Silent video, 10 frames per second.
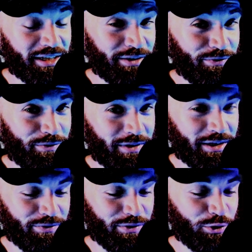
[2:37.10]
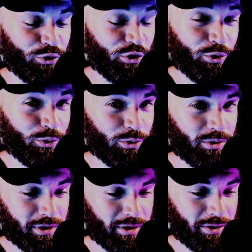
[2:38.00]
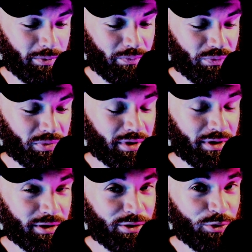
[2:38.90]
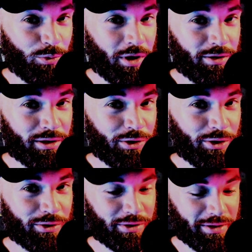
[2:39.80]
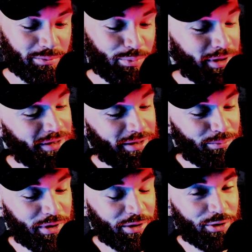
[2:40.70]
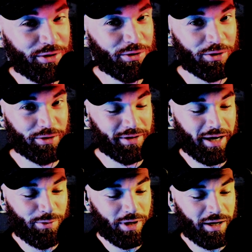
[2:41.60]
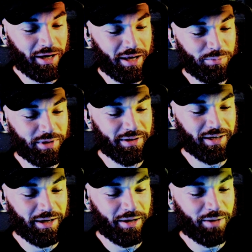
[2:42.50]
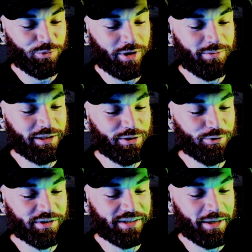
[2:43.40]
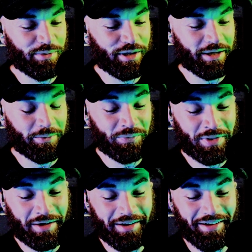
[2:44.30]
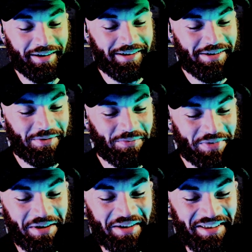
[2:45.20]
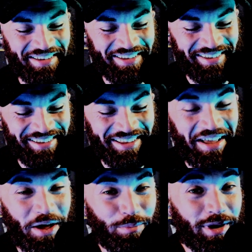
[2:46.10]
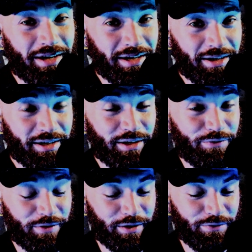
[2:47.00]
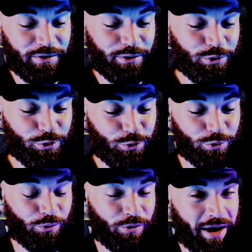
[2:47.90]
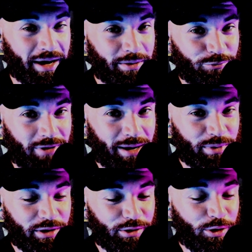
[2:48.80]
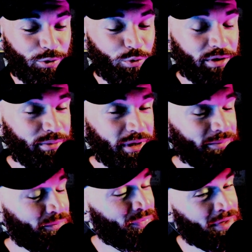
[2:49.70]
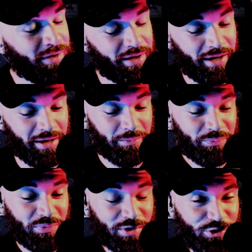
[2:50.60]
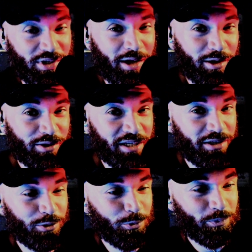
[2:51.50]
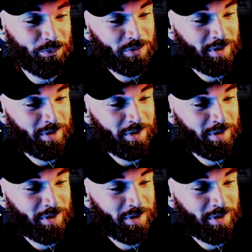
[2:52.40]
If you do, you are a nerd. But a good nerd. I'd probably do the same thing. But if you do rhyme it along with me, hey, shout out to you.